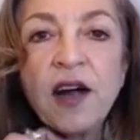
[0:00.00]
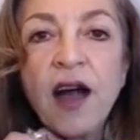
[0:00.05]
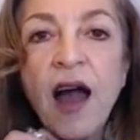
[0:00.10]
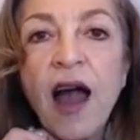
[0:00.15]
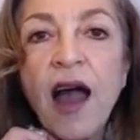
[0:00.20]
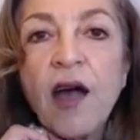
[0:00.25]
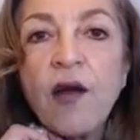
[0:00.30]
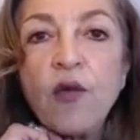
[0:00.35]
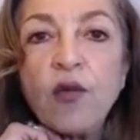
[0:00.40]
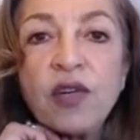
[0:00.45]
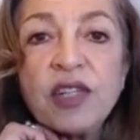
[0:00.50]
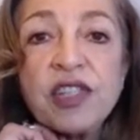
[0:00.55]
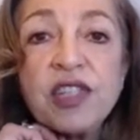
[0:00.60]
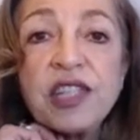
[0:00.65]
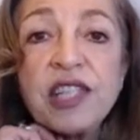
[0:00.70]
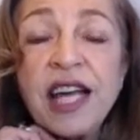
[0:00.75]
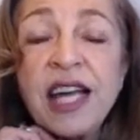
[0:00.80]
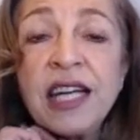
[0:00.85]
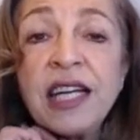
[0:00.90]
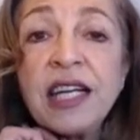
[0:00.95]
I was
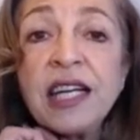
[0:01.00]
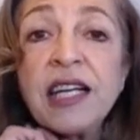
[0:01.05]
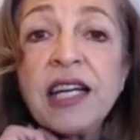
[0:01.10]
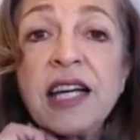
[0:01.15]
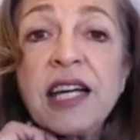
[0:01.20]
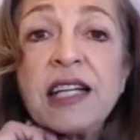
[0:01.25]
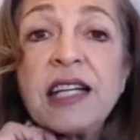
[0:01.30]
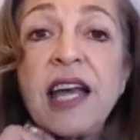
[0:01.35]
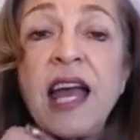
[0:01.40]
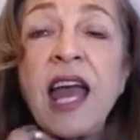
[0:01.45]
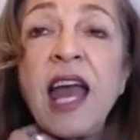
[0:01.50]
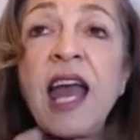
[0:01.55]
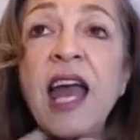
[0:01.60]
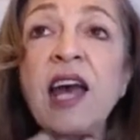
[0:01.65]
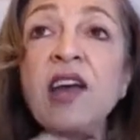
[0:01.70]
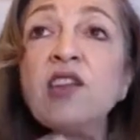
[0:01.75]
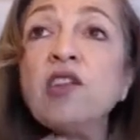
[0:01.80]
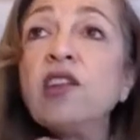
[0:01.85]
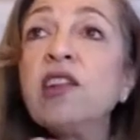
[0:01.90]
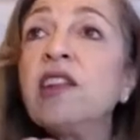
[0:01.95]
taking it
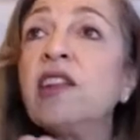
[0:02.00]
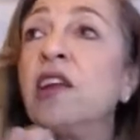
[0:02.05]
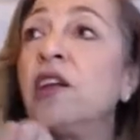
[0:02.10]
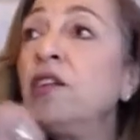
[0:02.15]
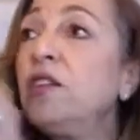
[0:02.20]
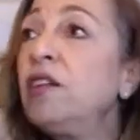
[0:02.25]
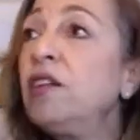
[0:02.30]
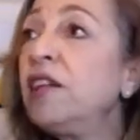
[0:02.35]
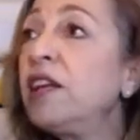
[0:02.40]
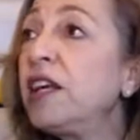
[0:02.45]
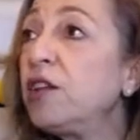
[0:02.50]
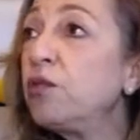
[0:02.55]
and literally